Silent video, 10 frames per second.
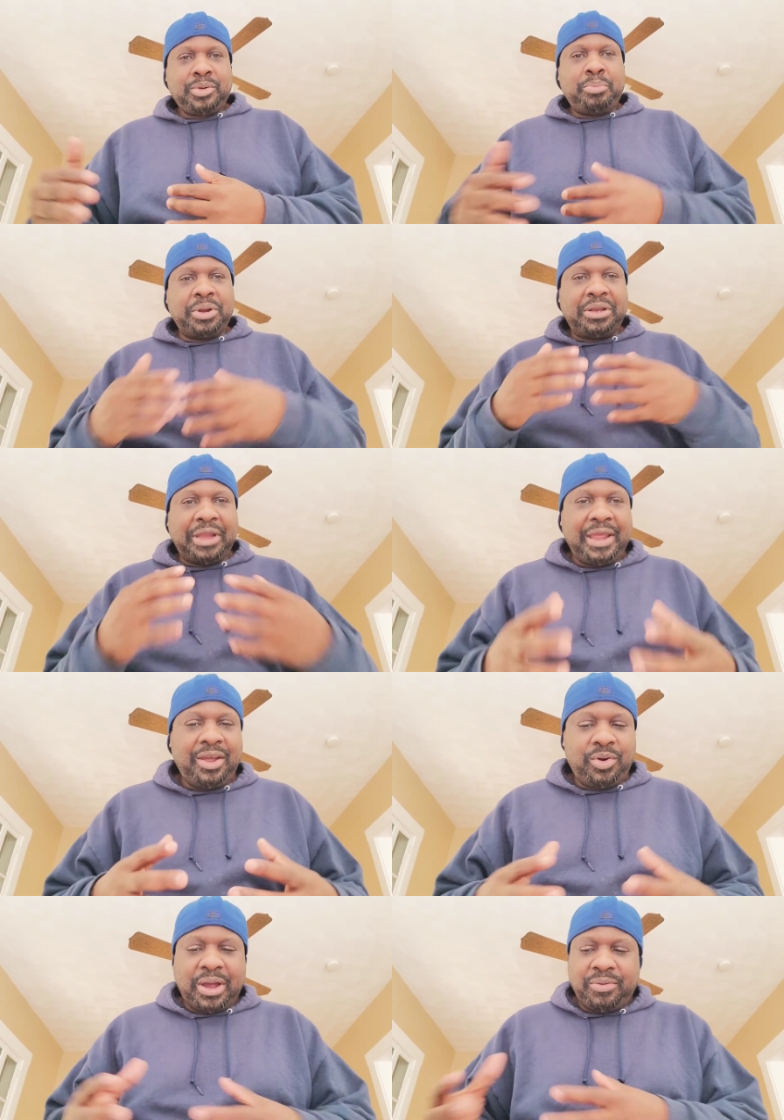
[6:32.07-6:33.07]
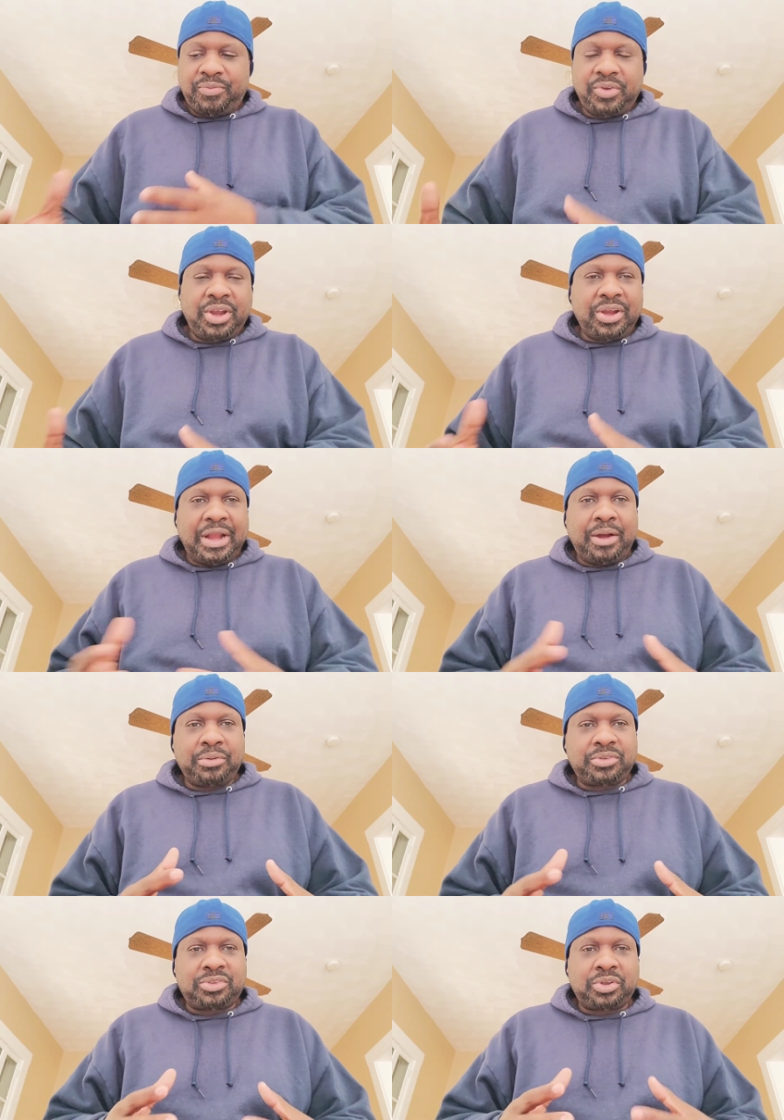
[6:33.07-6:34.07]
But now I figured
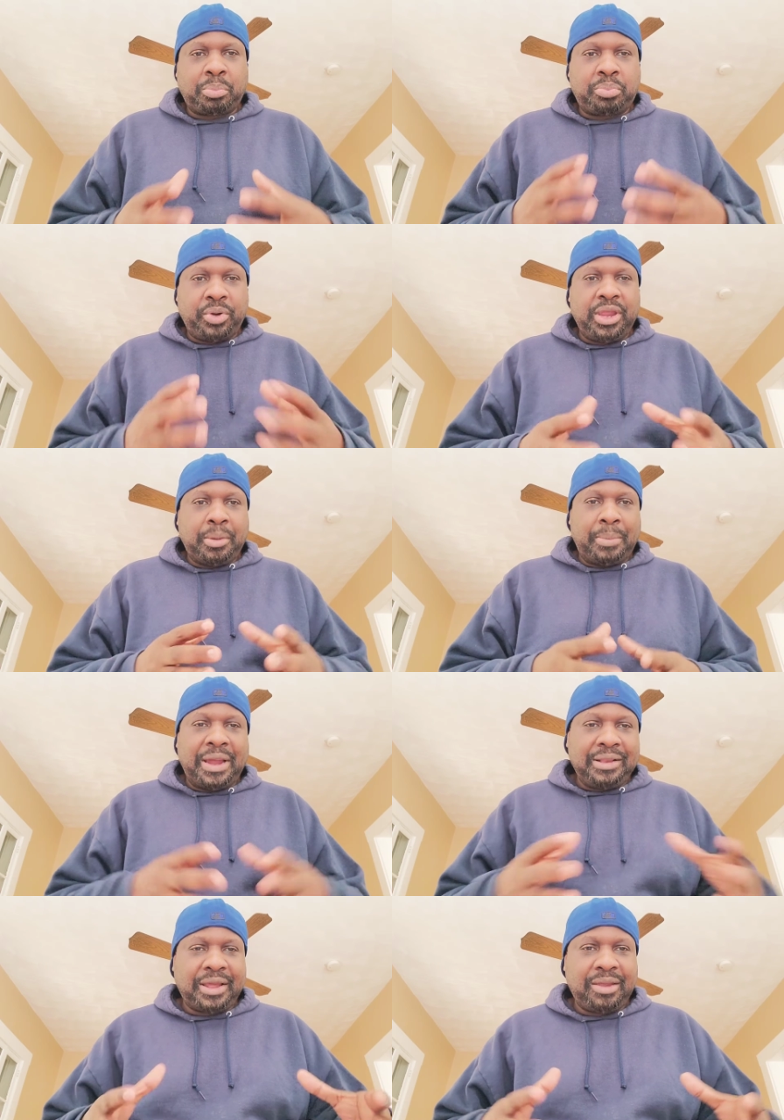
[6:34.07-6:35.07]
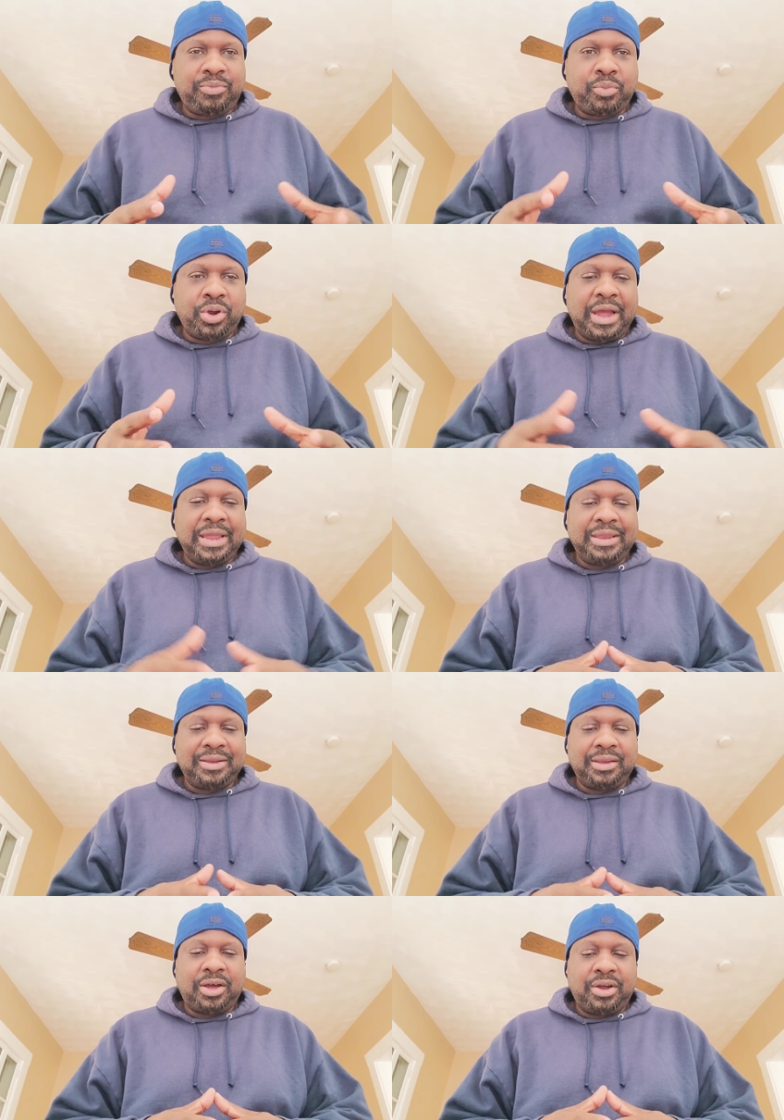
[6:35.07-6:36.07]
out to the point in my life where I
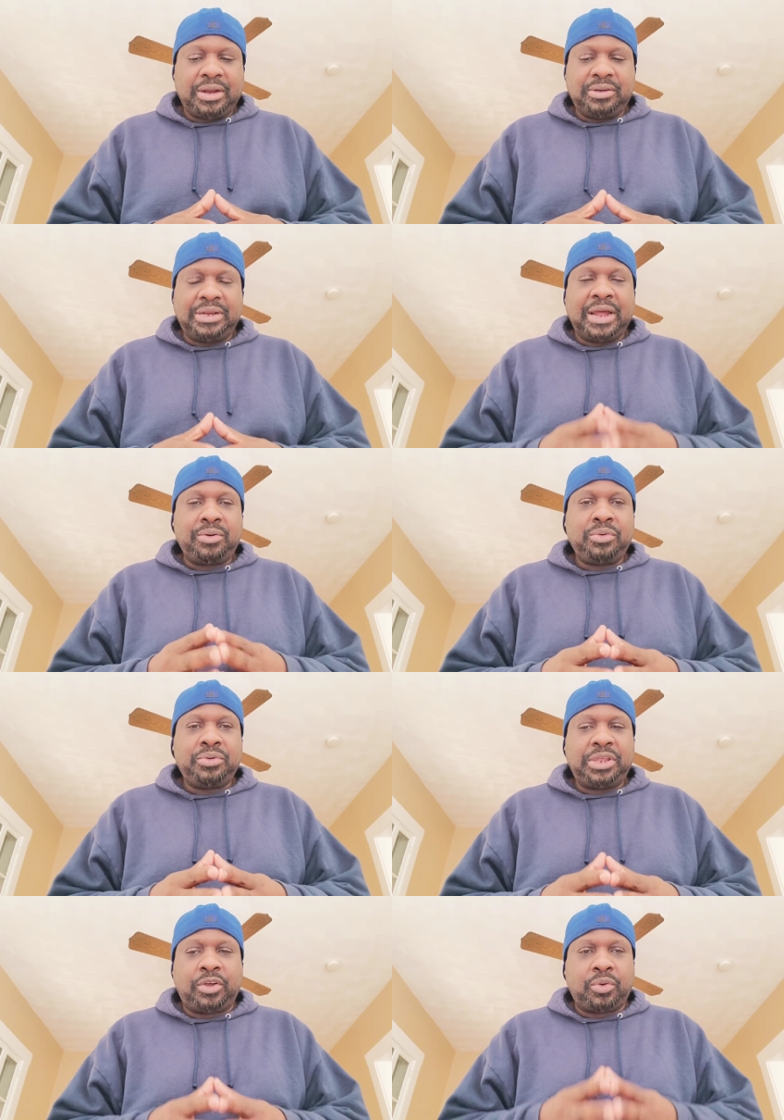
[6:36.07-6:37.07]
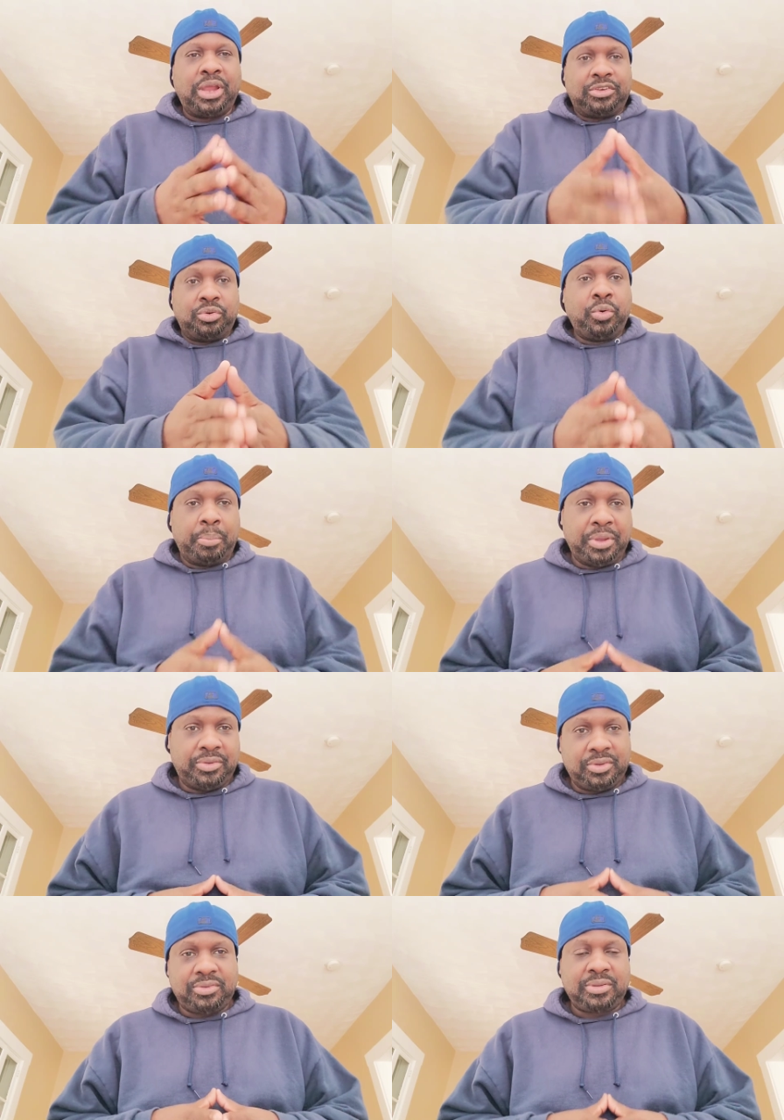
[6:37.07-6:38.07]
can not only create you a business,